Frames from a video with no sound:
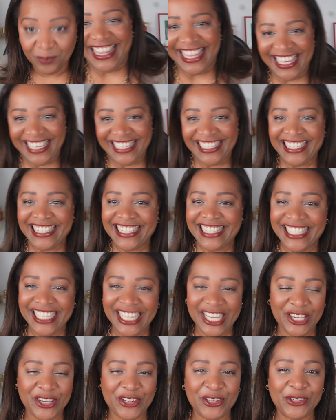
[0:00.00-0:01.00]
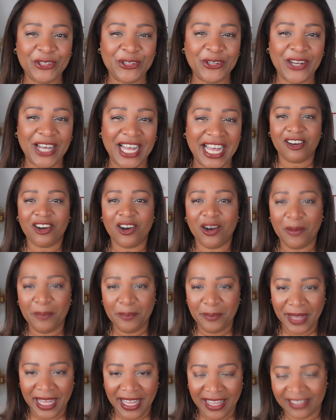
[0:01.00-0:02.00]
This new
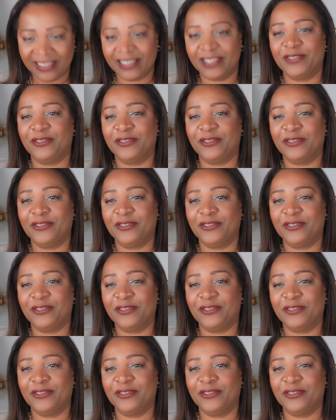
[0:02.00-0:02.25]
compact